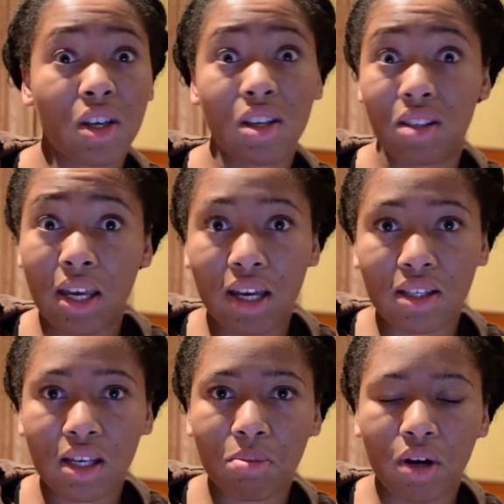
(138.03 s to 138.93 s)
Thing is, they get
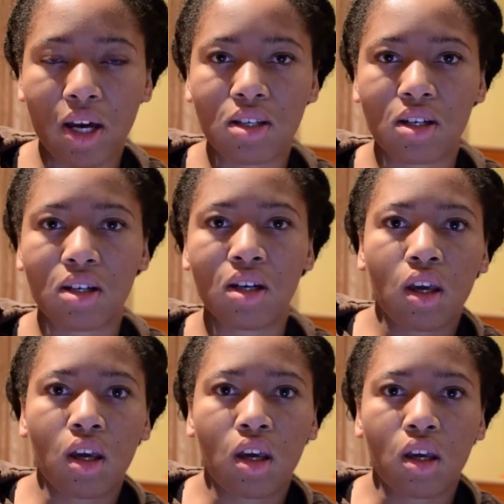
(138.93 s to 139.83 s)
separated,
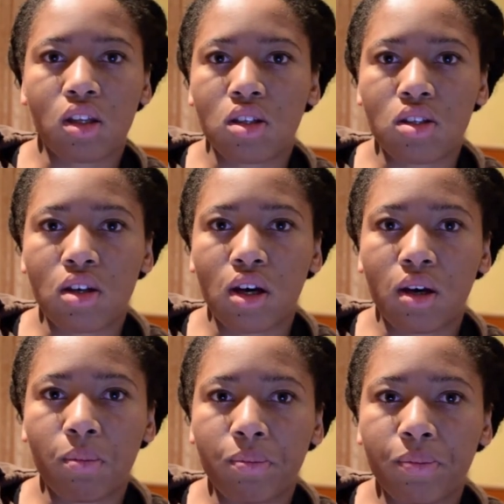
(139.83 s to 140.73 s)
and
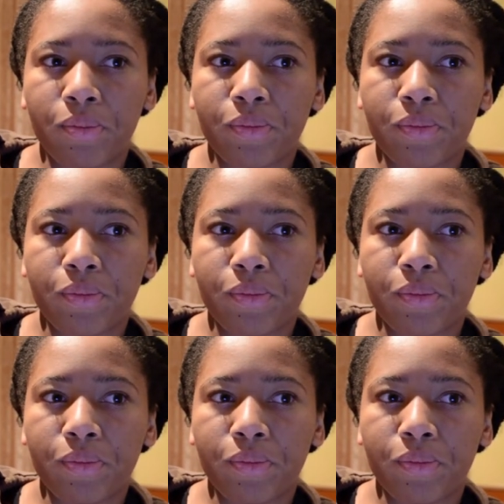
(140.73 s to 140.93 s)
um,